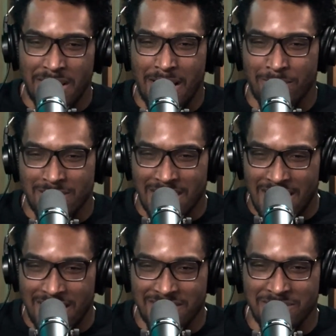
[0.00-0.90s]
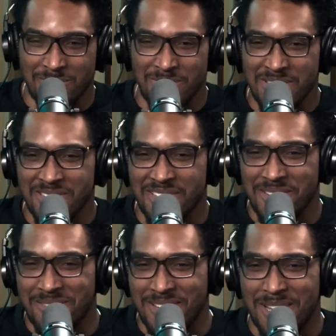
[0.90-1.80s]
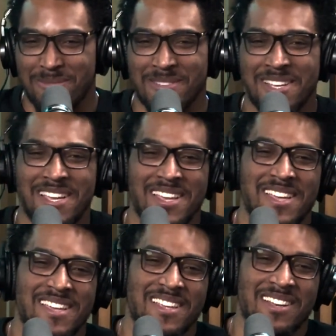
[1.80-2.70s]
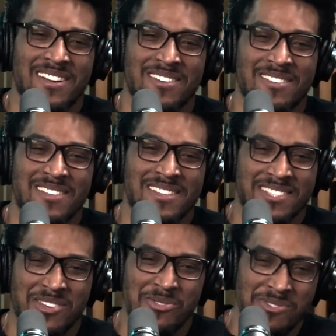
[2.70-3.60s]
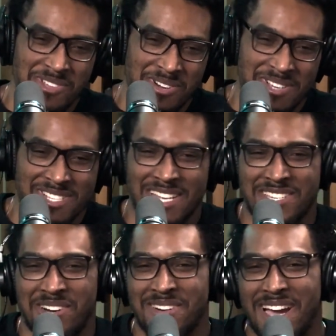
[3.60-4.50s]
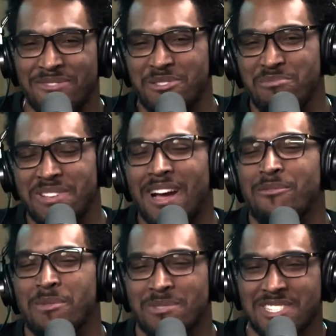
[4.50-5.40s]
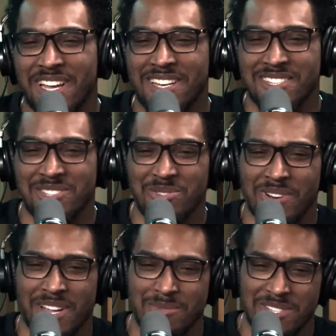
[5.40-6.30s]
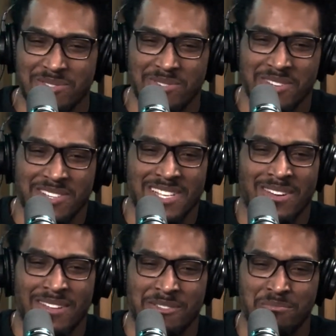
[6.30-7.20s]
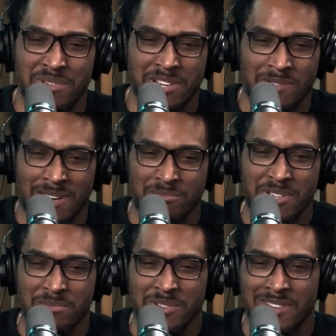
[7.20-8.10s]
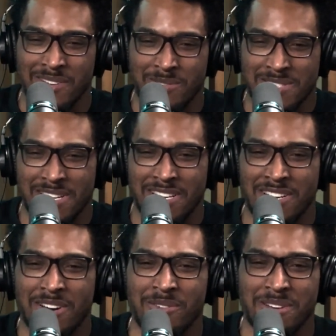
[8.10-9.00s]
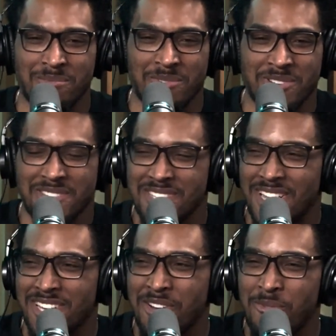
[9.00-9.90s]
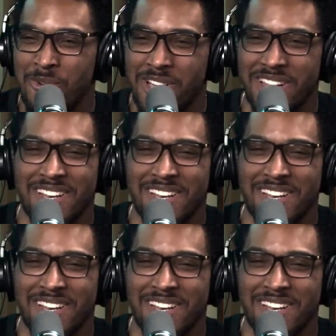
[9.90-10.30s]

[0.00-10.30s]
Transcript: I retired to the music. COVID happened. It's cool though, because I don't have to be, I remember saying this to her, like, well, it's cool though, because I don't have to be around people and no one's going to know anymore. She's like, know what?